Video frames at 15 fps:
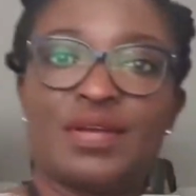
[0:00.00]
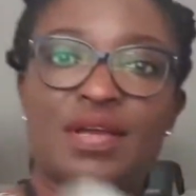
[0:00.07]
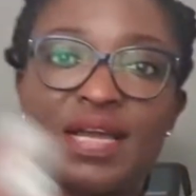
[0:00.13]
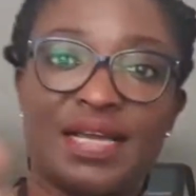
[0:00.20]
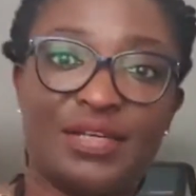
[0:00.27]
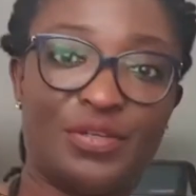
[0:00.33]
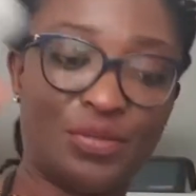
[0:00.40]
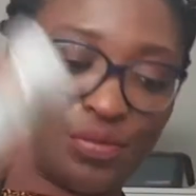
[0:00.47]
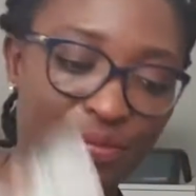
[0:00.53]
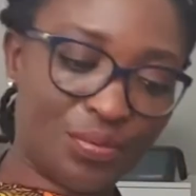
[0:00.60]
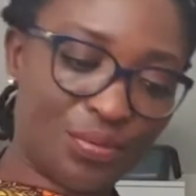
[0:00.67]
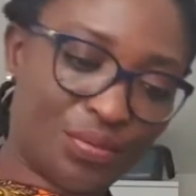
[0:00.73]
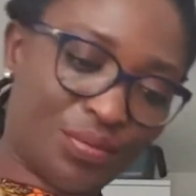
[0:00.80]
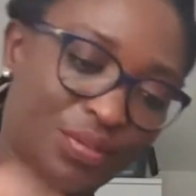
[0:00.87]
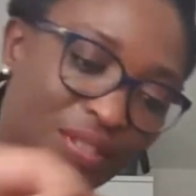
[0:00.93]
I
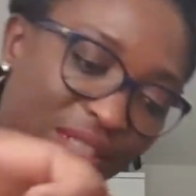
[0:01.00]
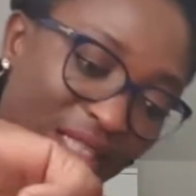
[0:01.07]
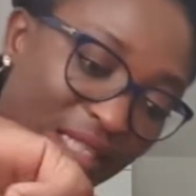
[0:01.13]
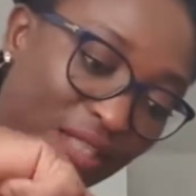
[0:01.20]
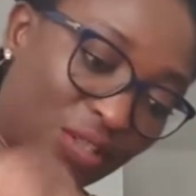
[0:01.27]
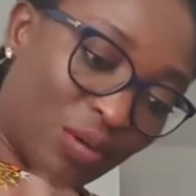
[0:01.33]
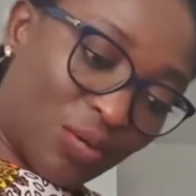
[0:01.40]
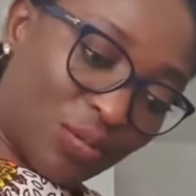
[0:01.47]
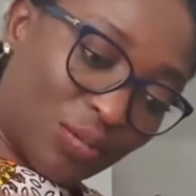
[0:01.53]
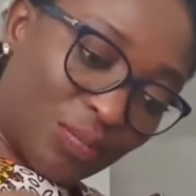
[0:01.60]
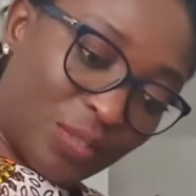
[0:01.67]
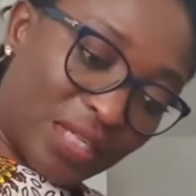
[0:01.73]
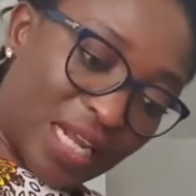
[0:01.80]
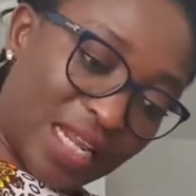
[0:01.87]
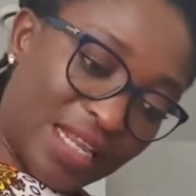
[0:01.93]
do sea salt
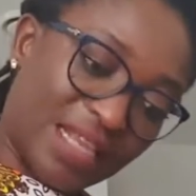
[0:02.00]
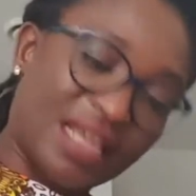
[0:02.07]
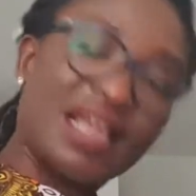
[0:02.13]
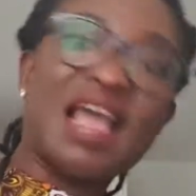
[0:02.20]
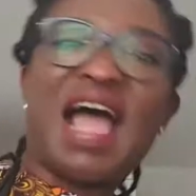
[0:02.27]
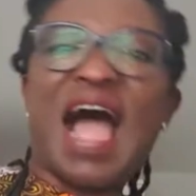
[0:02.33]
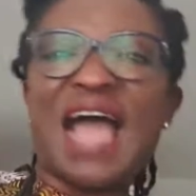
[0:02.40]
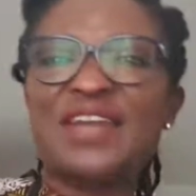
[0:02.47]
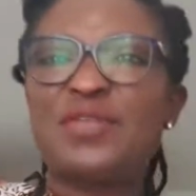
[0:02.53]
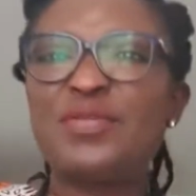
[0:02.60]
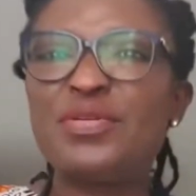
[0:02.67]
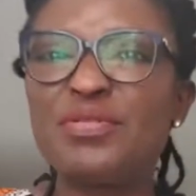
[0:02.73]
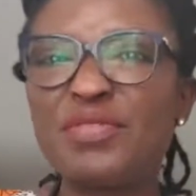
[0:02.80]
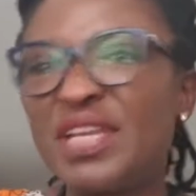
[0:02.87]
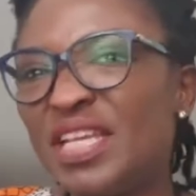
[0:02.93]
more than, I
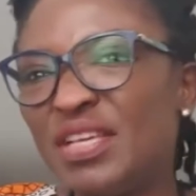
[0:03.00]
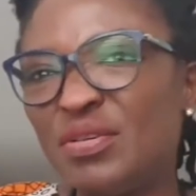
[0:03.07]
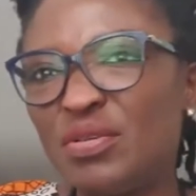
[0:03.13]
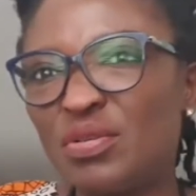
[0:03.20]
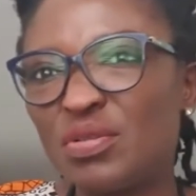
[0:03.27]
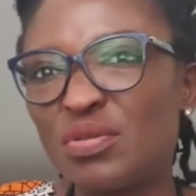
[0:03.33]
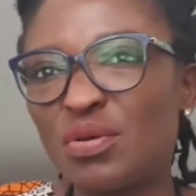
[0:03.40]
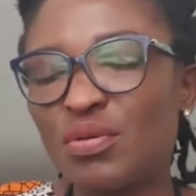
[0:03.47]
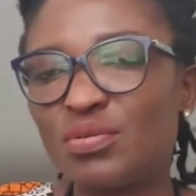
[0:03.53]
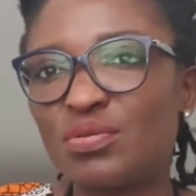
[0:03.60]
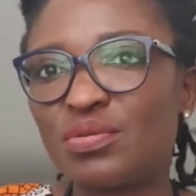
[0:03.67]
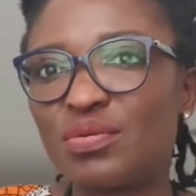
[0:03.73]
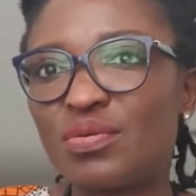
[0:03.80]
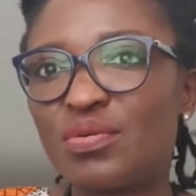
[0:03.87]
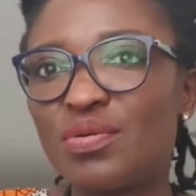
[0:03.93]
don't really use salt
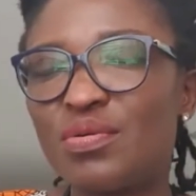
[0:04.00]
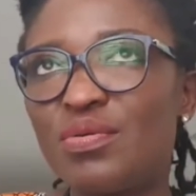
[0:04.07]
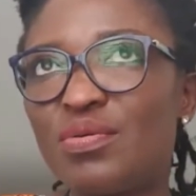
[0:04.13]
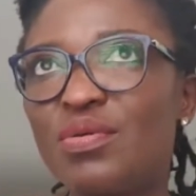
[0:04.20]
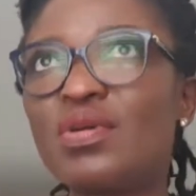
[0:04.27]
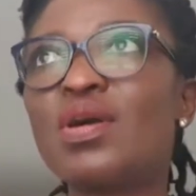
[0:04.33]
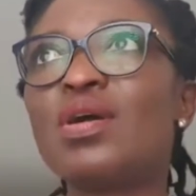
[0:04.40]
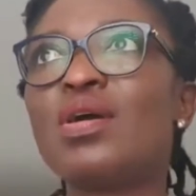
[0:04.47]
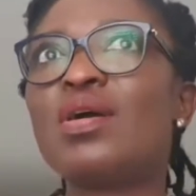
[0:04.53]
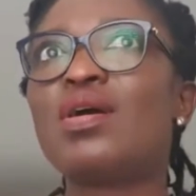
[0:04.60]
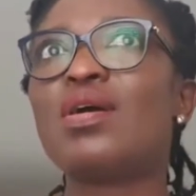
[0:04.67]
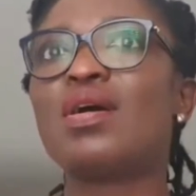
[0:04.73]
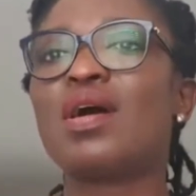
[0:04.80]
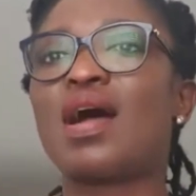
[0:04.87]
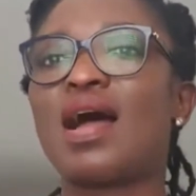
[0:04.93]
to cook.
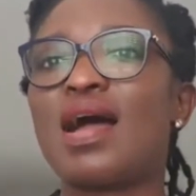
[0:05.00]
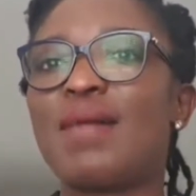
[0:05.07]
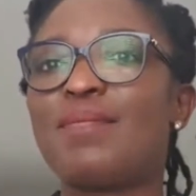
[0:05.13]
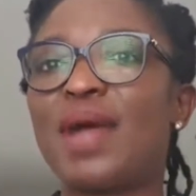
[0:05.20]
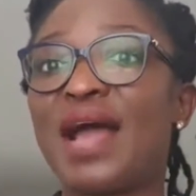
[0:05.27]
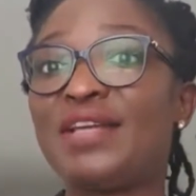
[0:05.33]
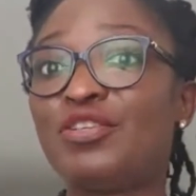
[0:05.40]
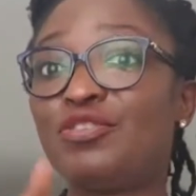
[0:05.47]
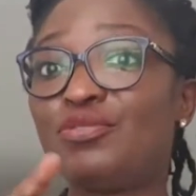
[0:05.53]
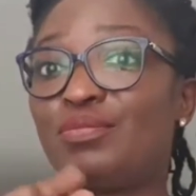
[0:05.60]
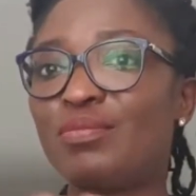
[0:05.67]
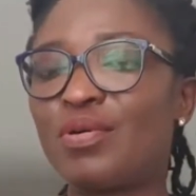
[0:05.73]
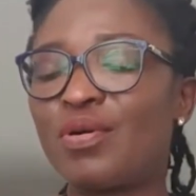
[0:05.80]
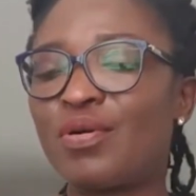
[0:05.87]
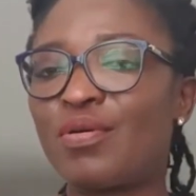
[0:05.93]
I do
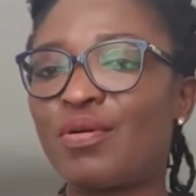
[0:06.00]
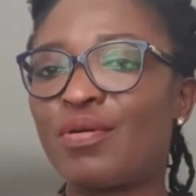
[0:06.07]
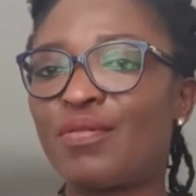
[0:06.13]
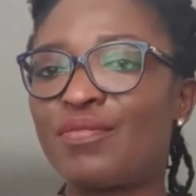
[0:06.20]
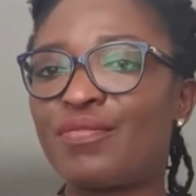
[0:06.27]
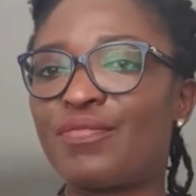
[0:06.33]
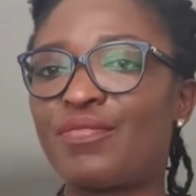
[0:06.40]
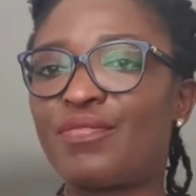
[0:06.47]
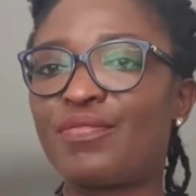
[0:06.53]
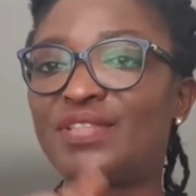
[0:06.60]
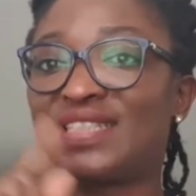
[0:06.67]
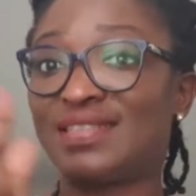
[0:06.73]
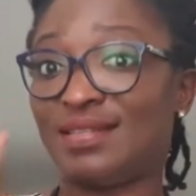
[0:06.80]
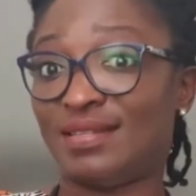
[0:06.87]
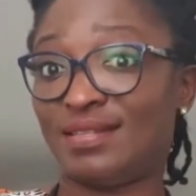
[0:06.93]
more of
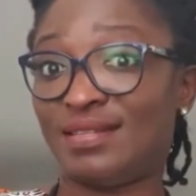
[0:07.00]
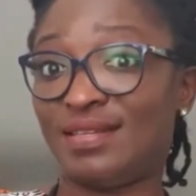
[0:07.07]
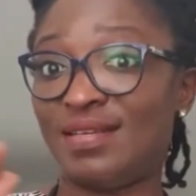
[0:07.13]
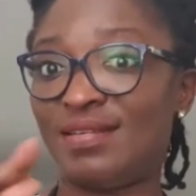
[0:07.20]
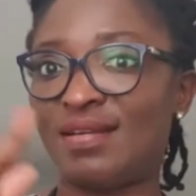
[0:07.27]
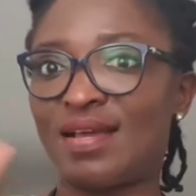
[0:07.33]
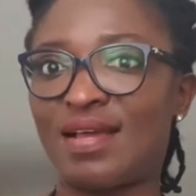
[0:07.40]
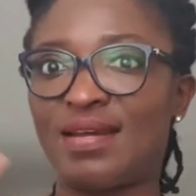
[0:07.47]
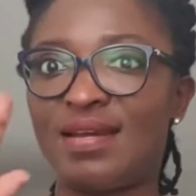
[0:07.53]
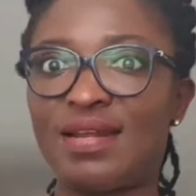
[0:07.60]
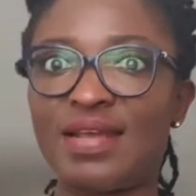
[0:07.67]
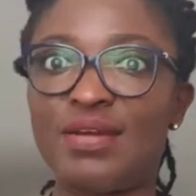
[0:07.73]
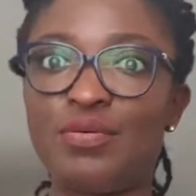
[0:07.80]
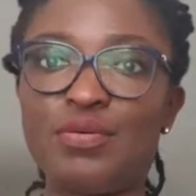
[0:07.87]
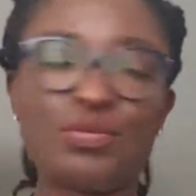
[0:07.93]
seasoning and
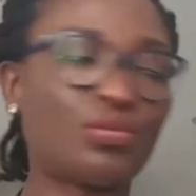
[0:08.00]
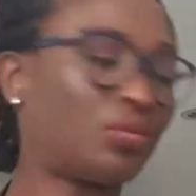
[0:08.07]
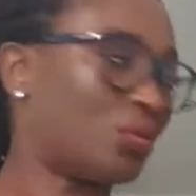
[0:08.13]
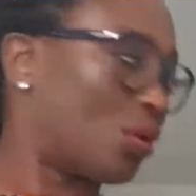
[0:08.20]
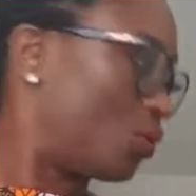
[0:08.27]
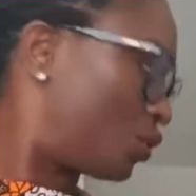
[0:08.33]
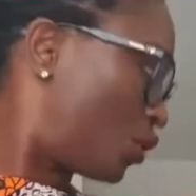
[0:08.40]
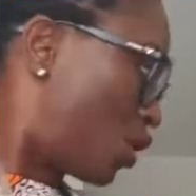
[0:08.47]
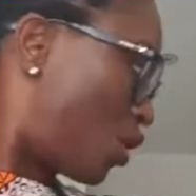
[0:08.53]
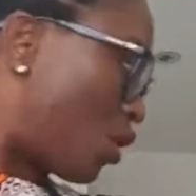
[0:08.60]
then no salt,